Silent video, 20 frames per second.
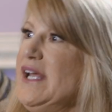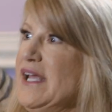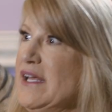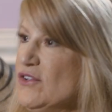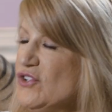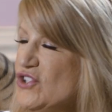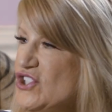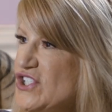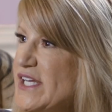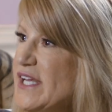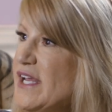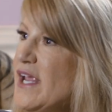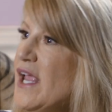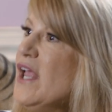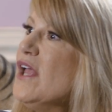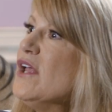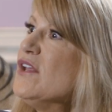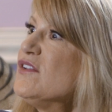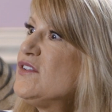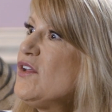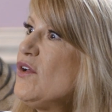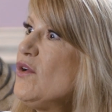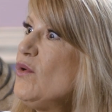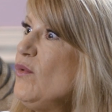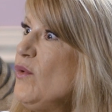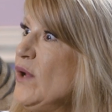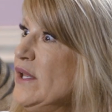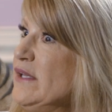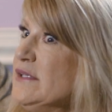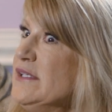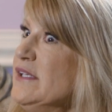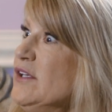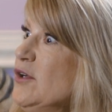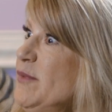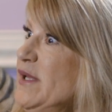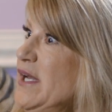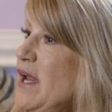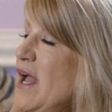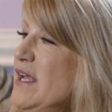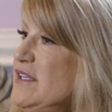of energy, and a little
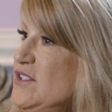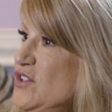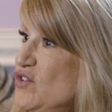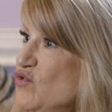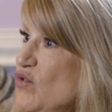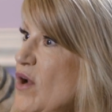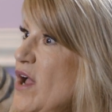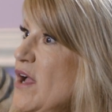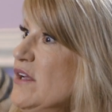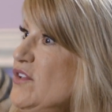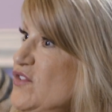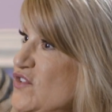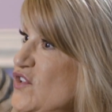bit high strung.